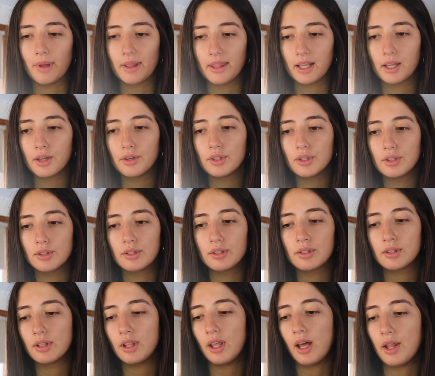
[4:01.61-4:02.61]
I think I'll
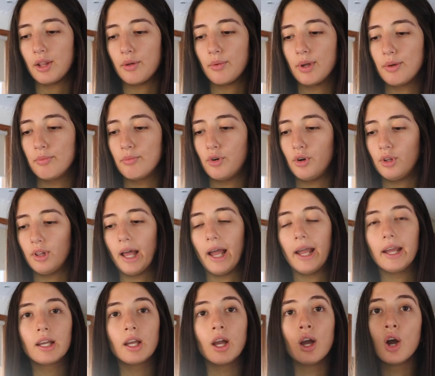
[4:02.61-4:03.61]
use the other one more
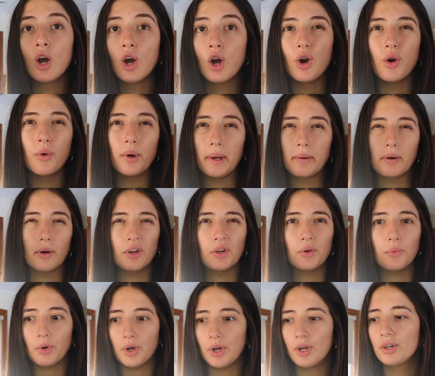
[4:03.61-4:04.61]
like when I'm going
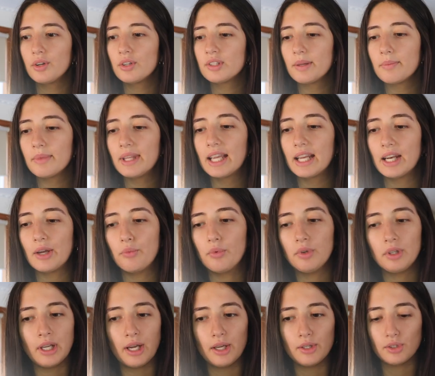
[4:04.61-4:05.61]
to work or something and I
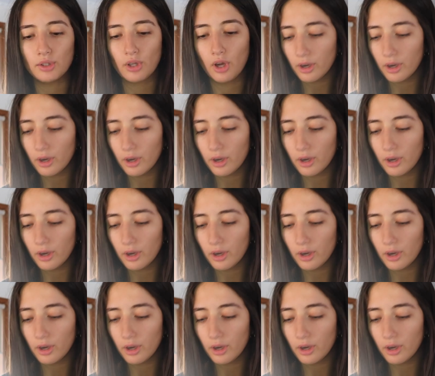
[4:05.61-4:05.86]
want an iced